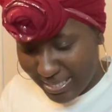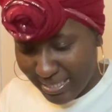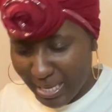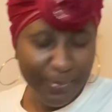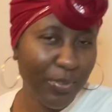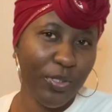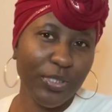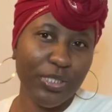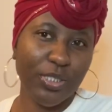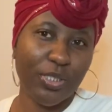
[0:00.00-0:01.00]
I'm
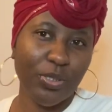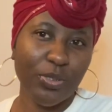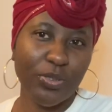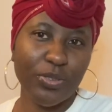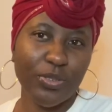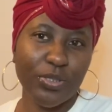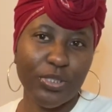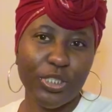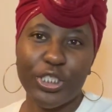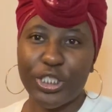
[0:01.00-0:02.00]
going to
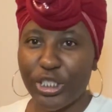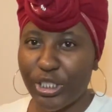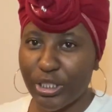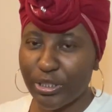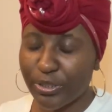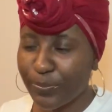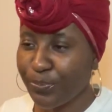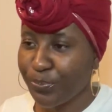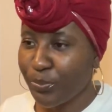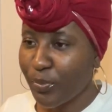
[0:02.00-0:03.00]
share
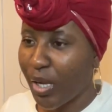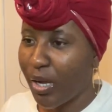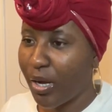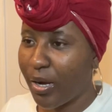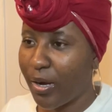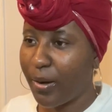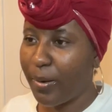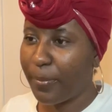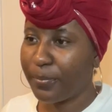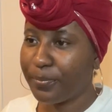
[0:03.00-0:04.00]

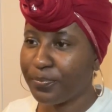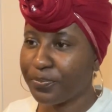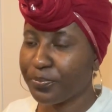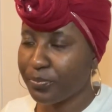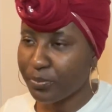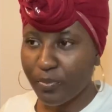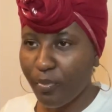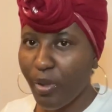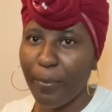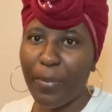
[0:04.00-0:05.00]

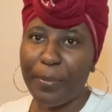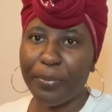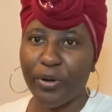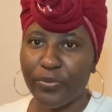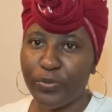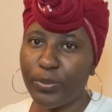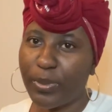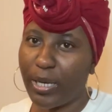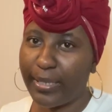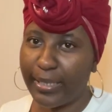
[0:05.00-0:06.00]
my perfume
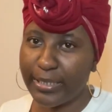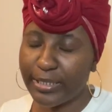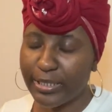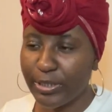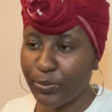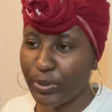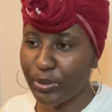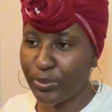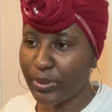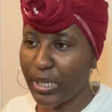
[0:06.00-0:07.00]
collection with
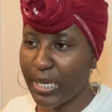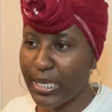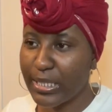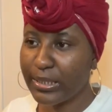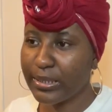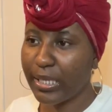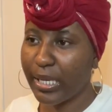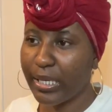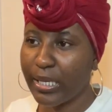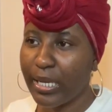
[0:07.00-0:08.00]
you guys.
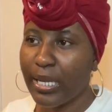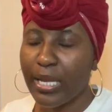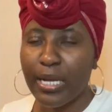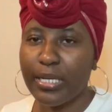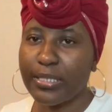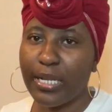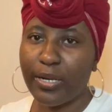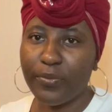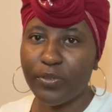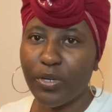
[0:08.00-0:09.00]
Like, because I
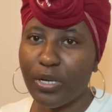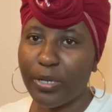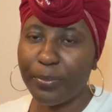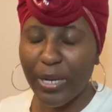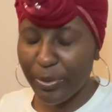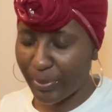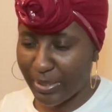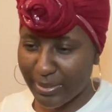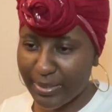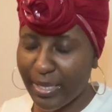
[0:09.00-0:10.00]
love to collect.
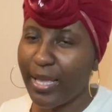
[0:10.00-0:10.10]
Anyways,